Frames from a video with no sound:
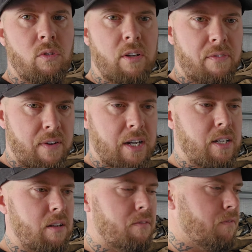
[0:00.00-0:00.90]

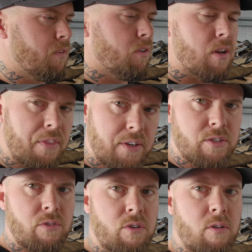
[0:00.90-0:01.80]
effective, nothing
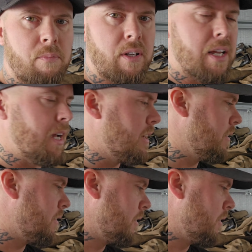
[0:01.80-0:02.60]
too complicated,